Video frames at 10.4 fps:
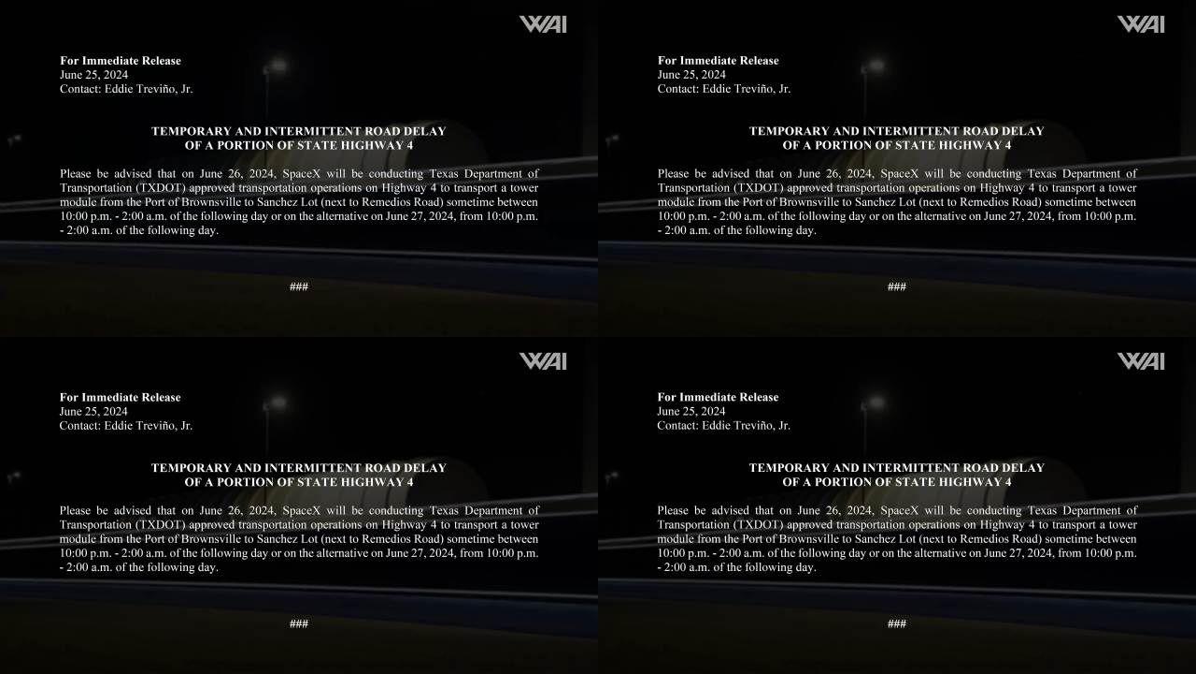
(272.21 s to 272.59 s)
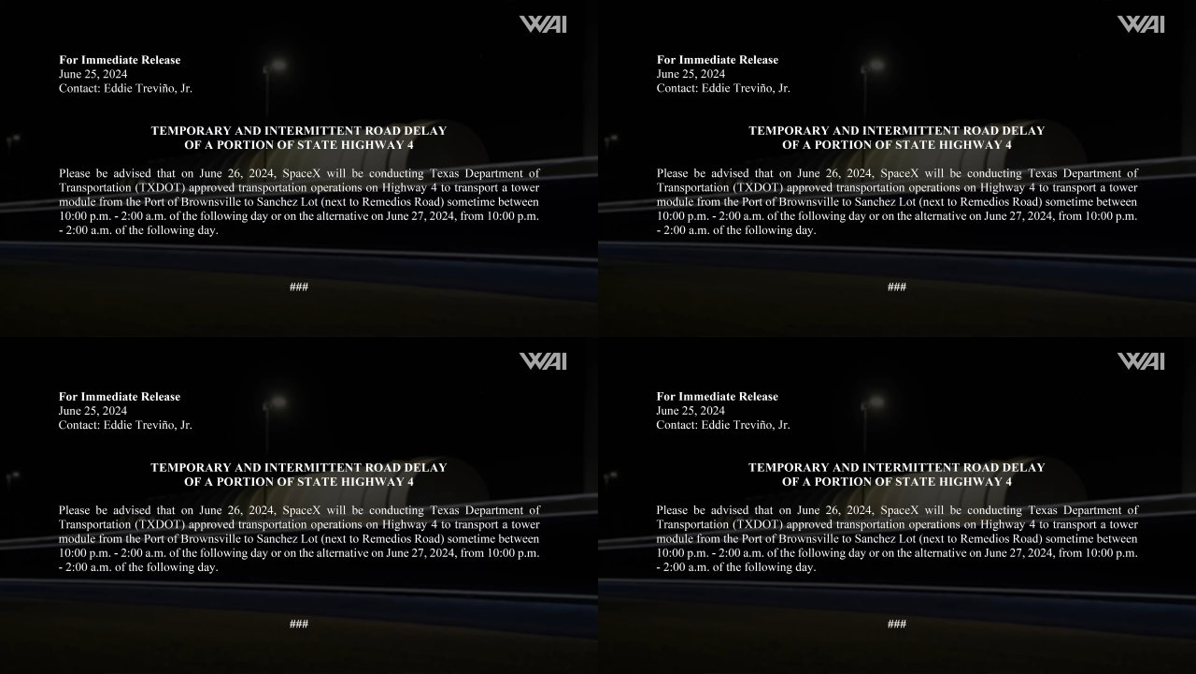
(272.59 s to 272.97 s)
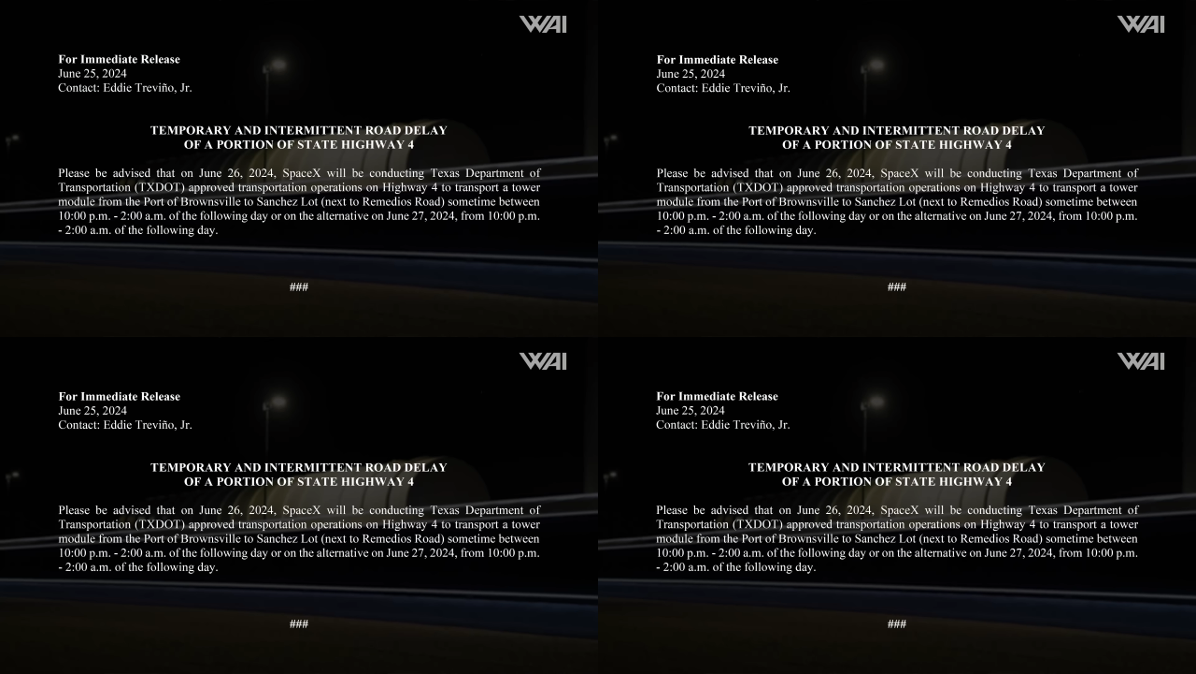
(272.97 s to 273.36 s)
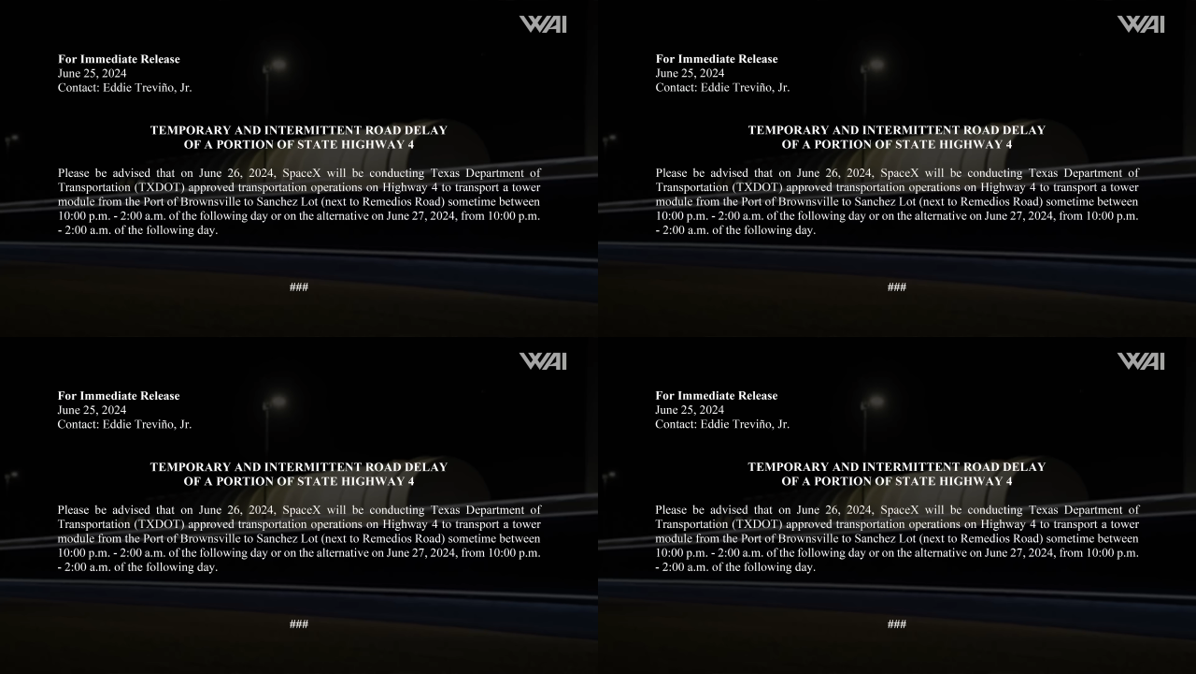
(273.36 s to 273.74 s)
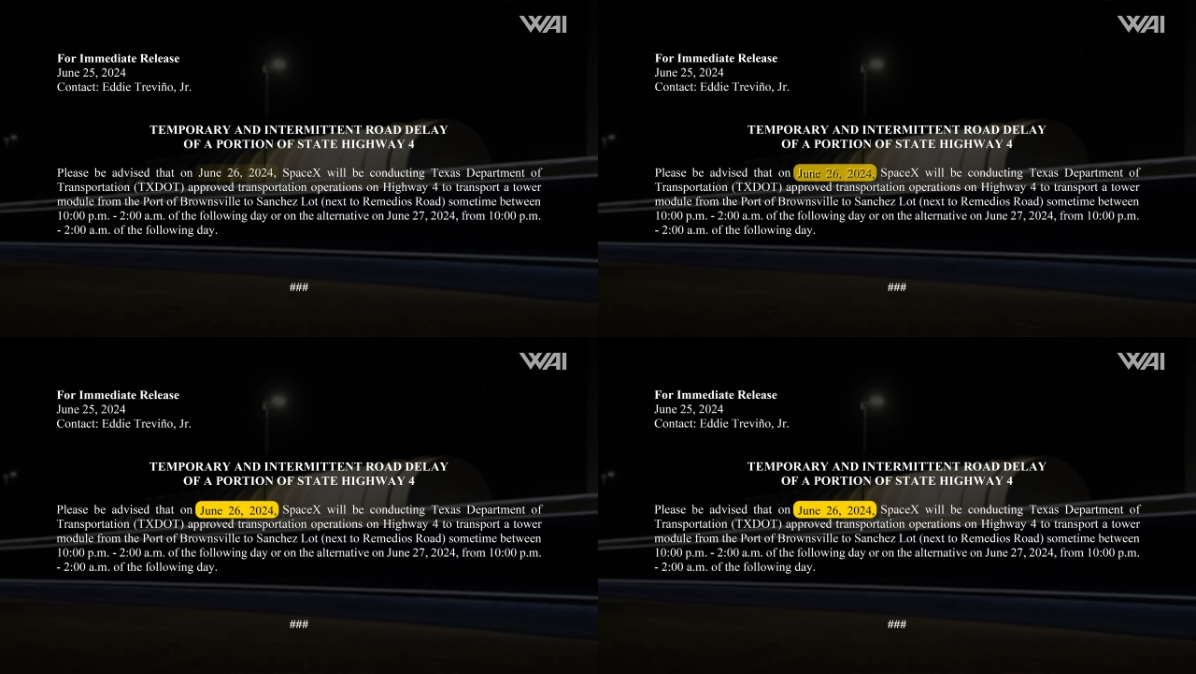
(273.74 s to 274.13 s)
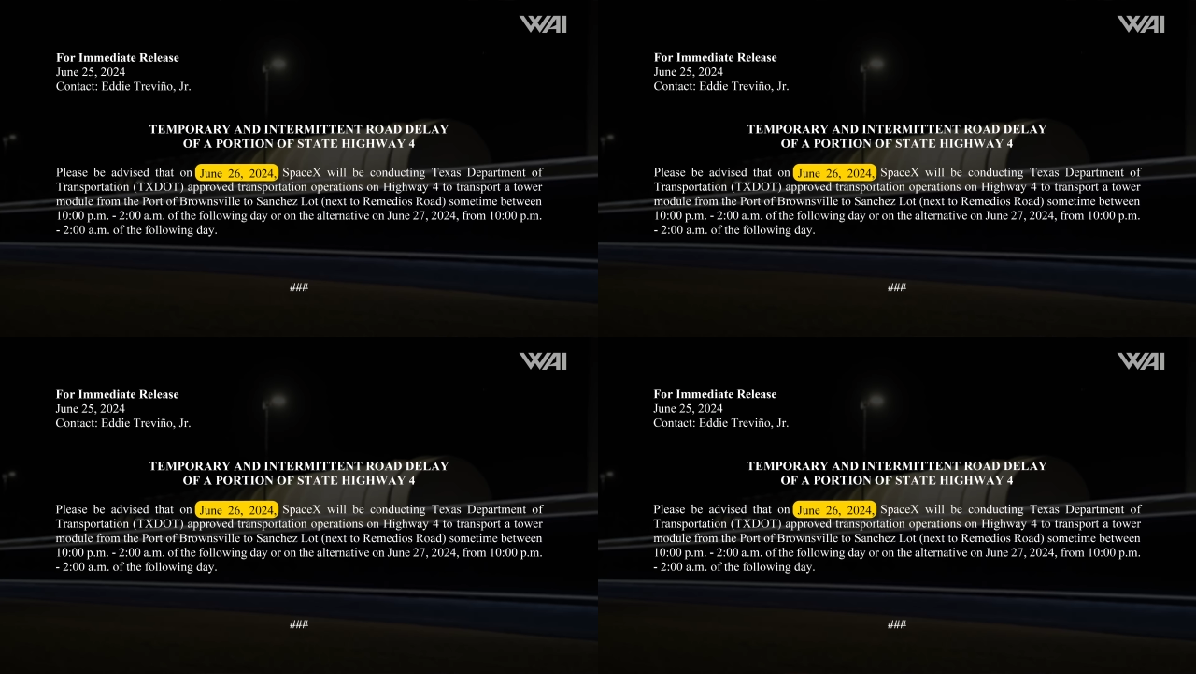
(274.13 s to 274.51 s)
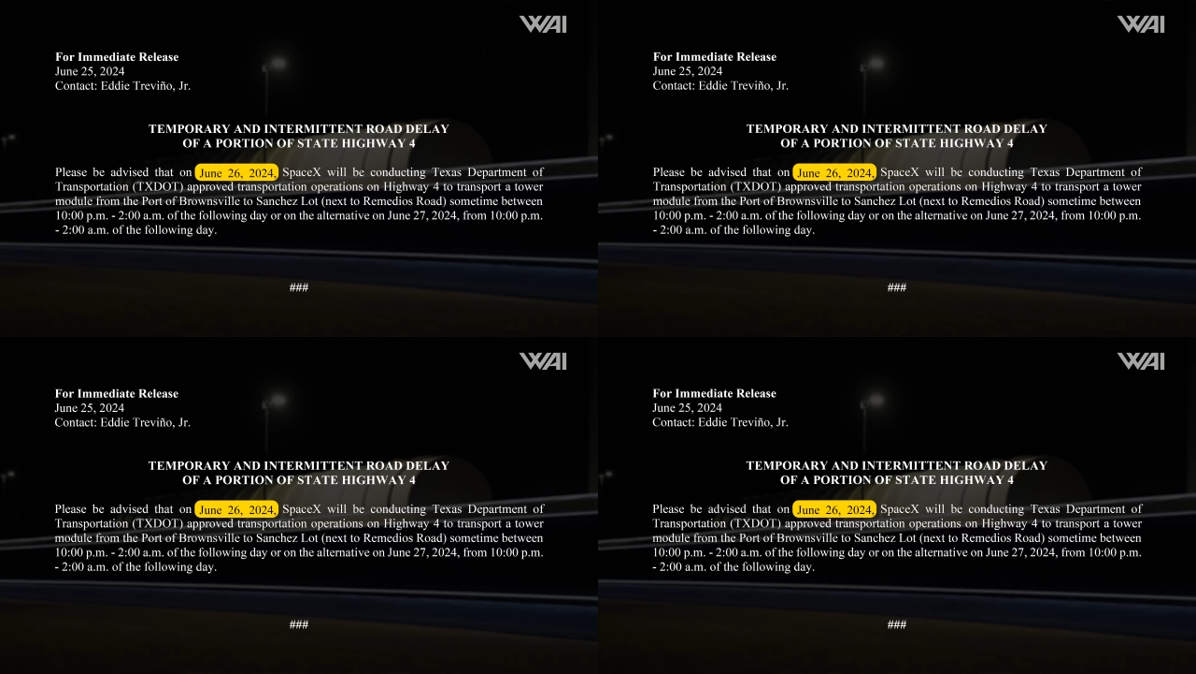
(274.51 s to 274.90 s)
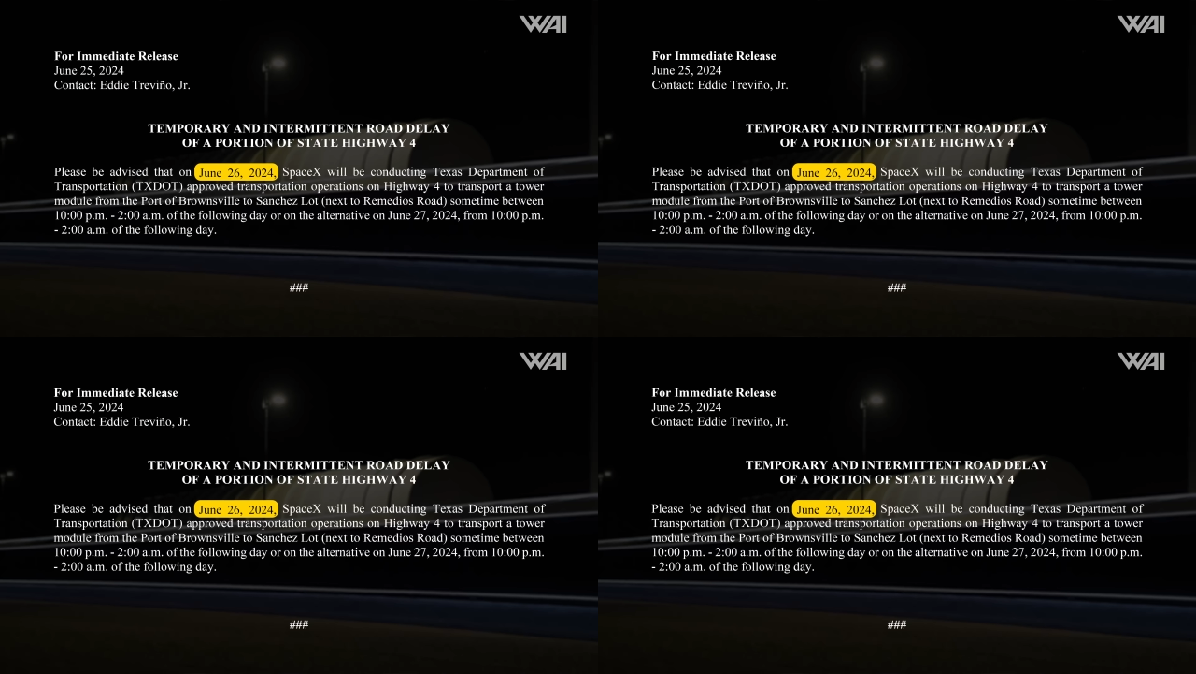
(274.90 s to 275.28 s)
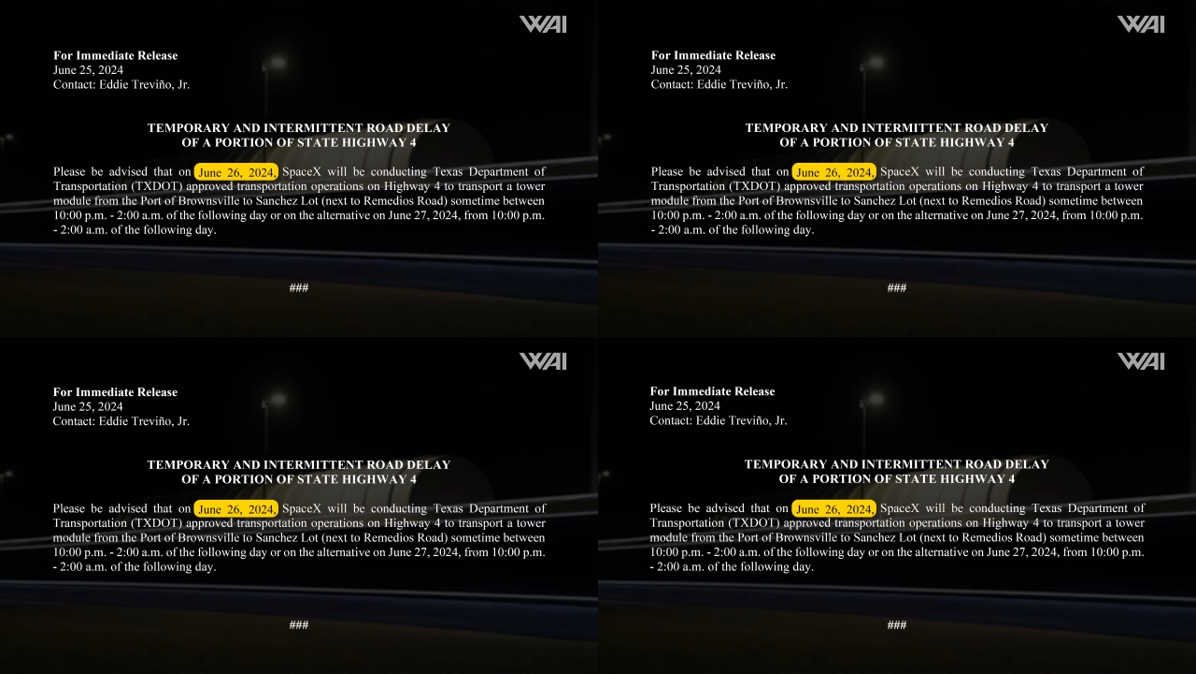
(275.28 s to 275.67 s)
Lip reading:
[unreadable: no face in view]